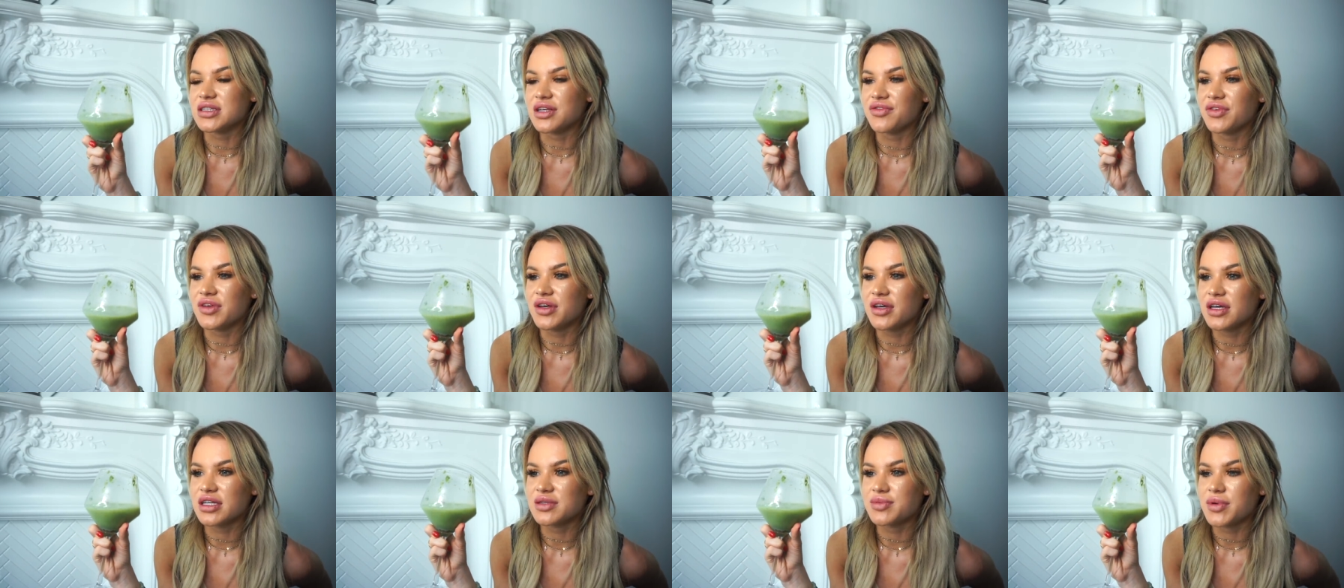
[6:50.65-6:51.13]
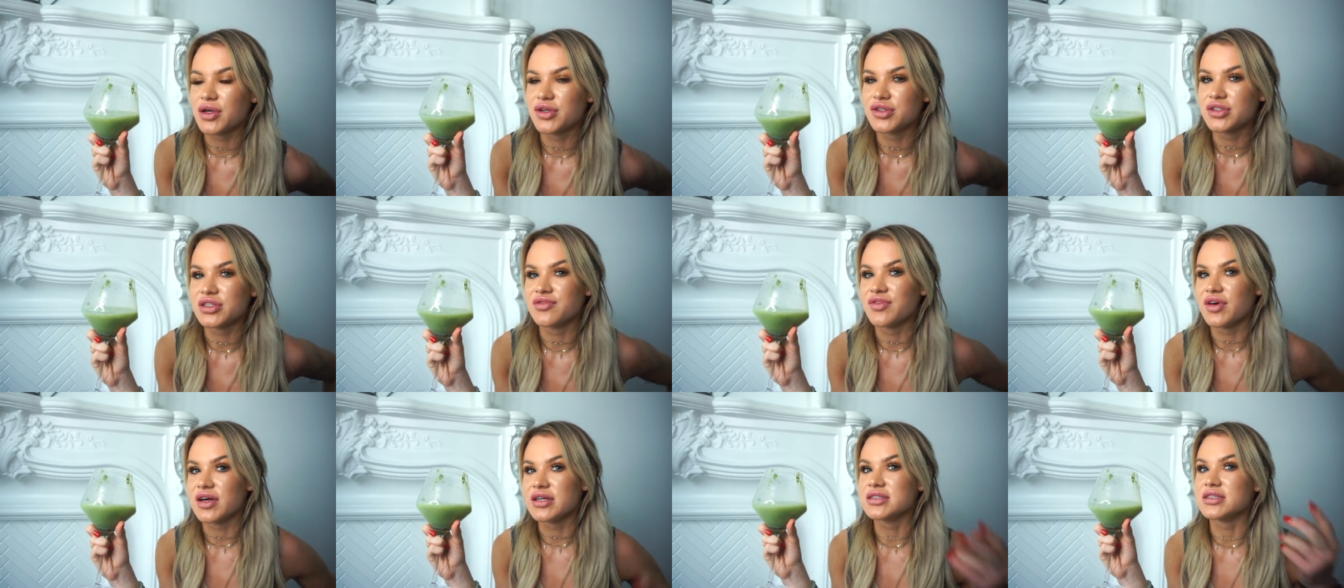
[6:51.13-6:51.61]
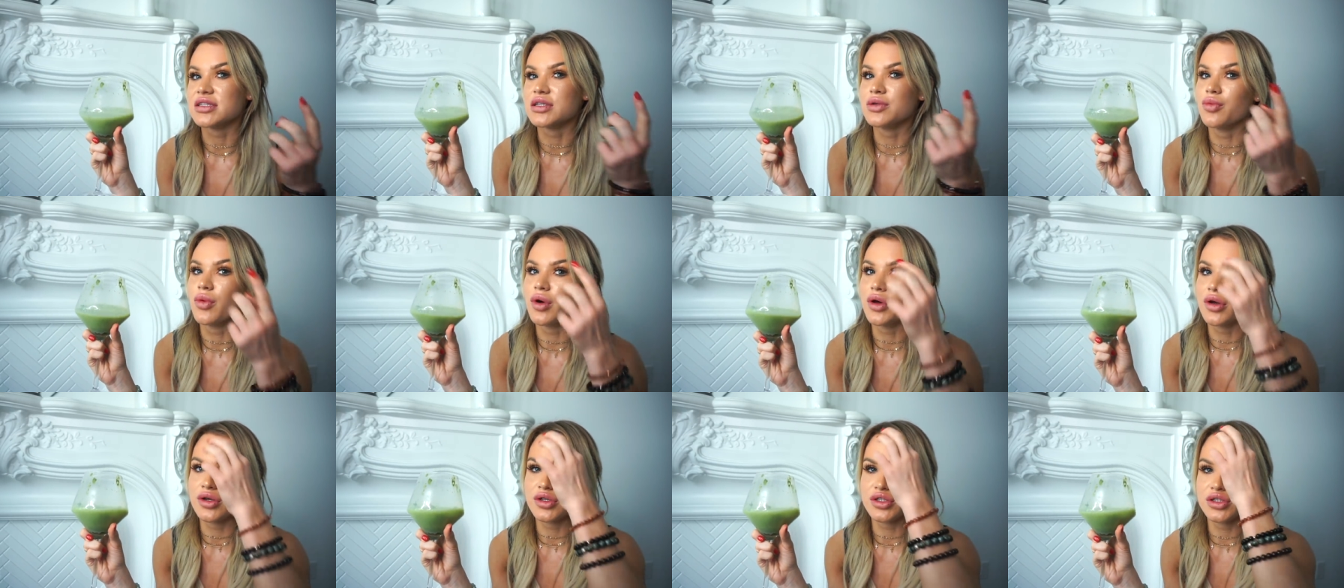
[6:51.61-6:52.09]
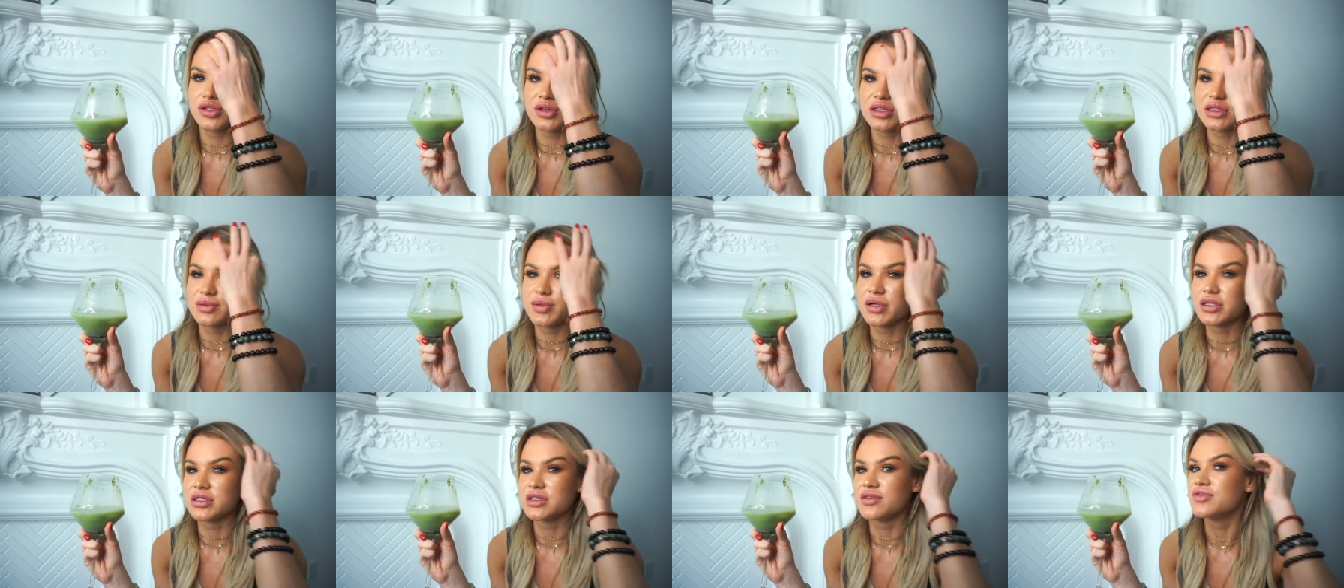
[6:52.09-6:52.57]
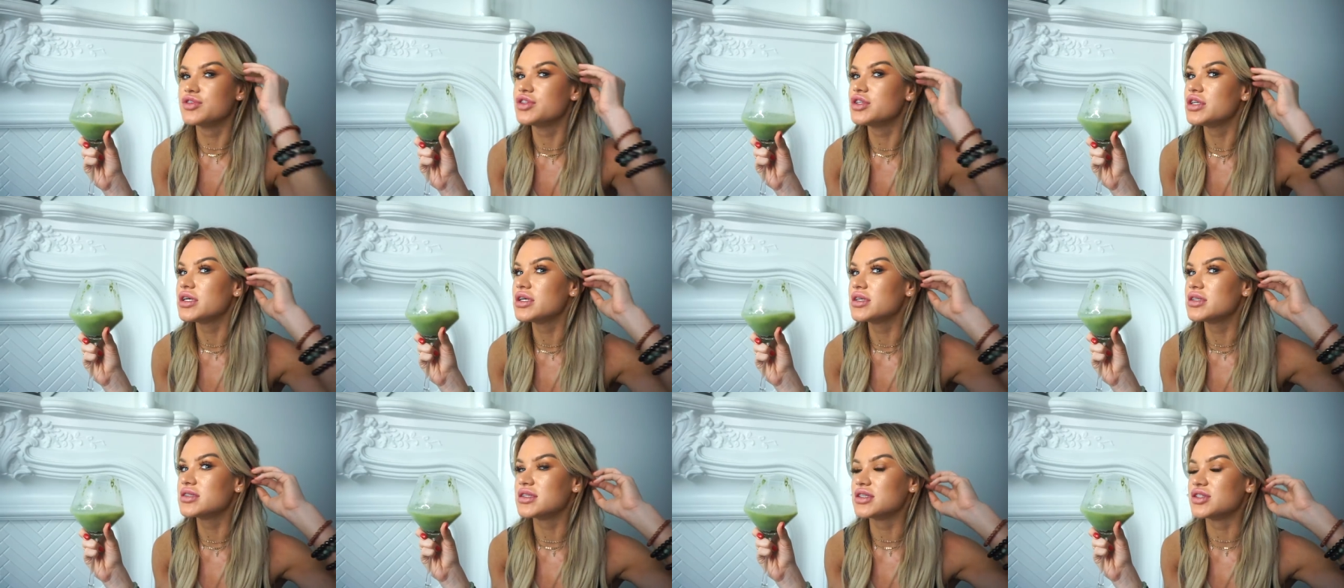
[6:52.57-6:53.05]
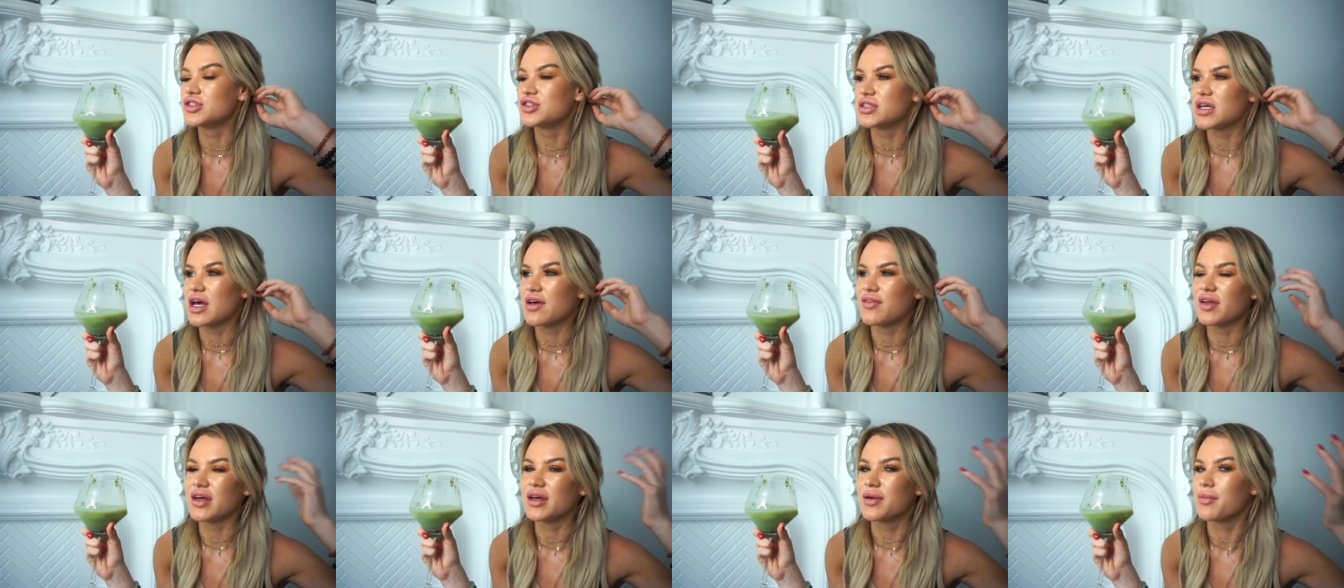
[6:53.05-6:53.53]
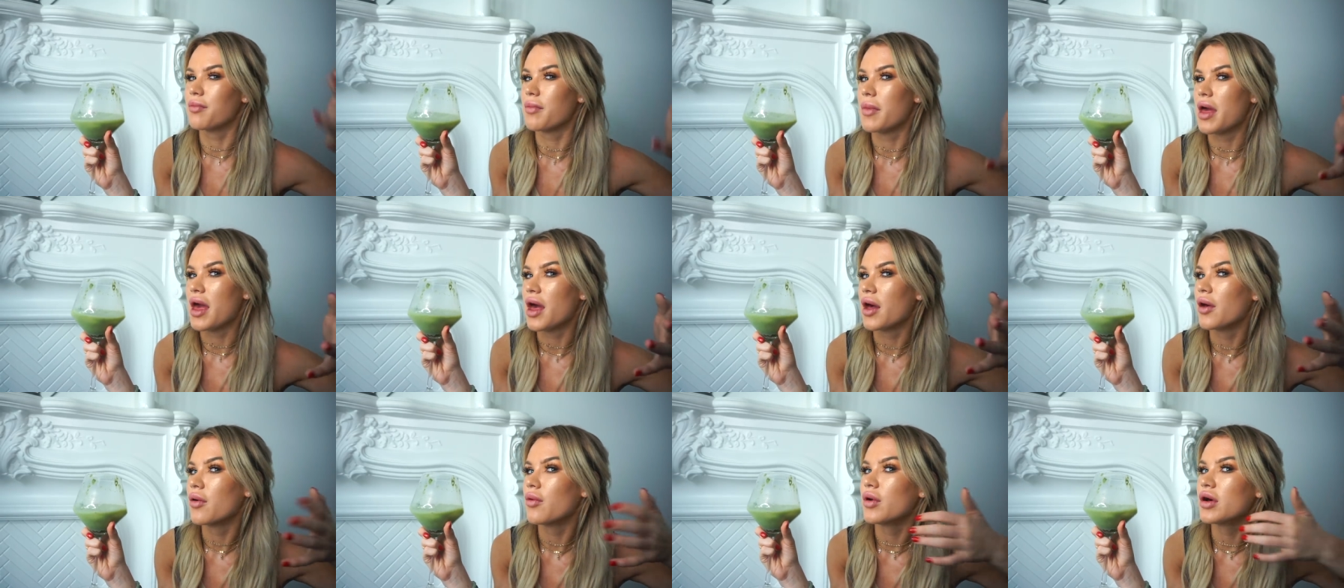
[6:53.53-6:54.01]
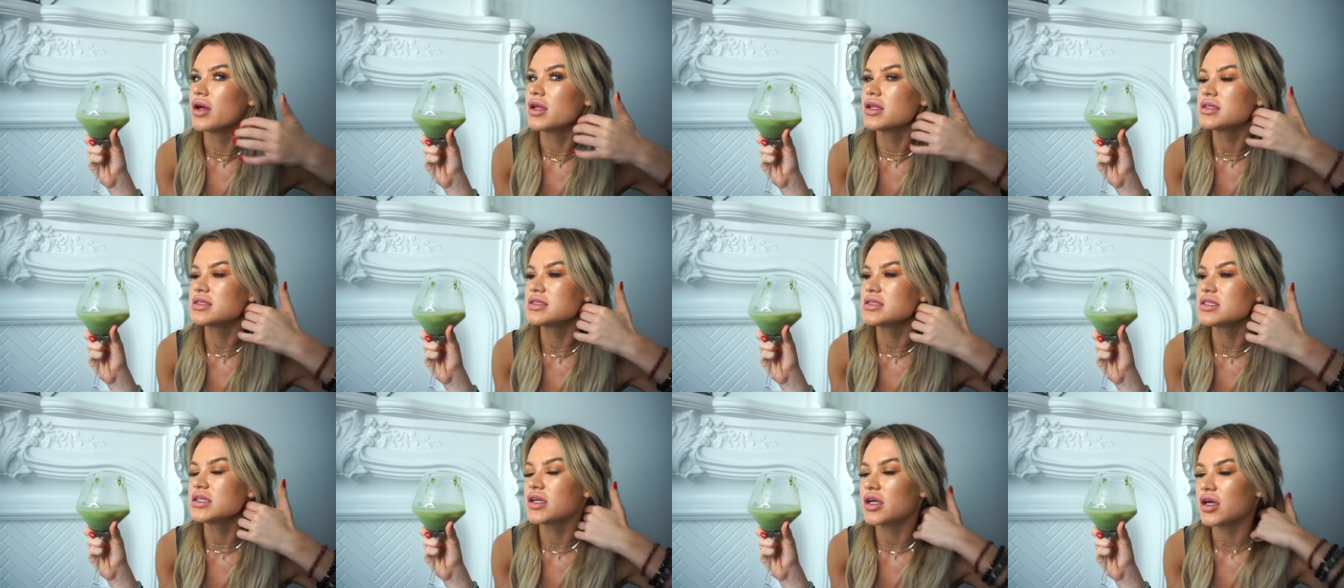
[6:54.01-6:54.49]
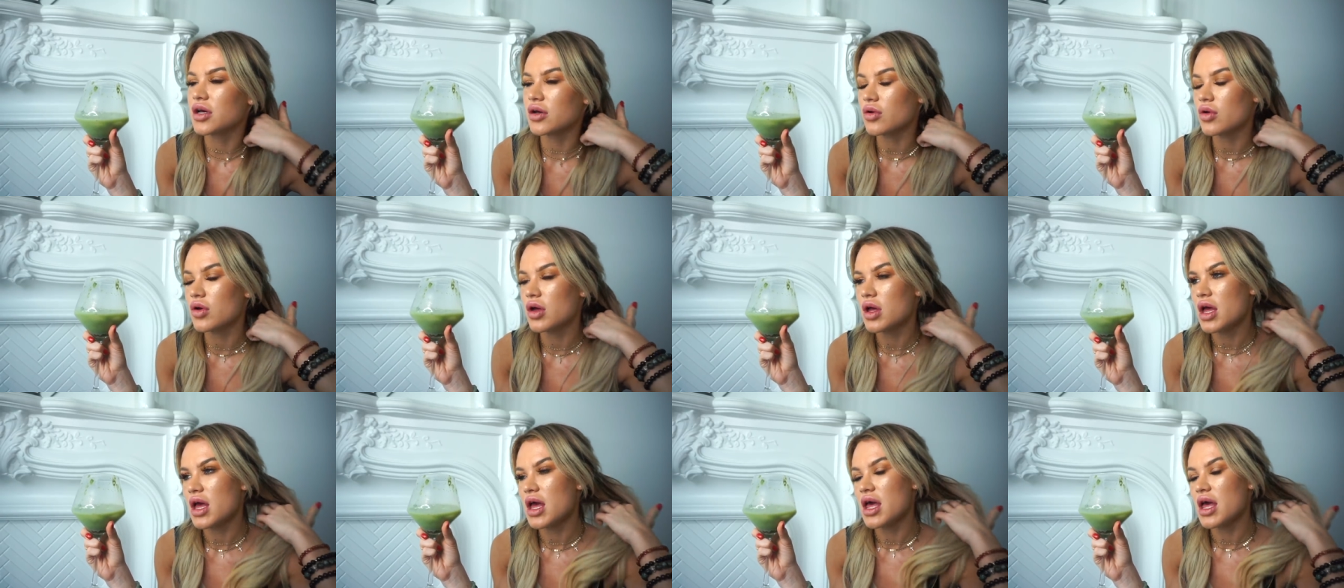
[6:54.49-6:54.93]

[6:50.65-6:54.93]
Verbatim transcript: I feel like it's better to invest in one or two nice pairs of jeans than just have like meh ones, you know?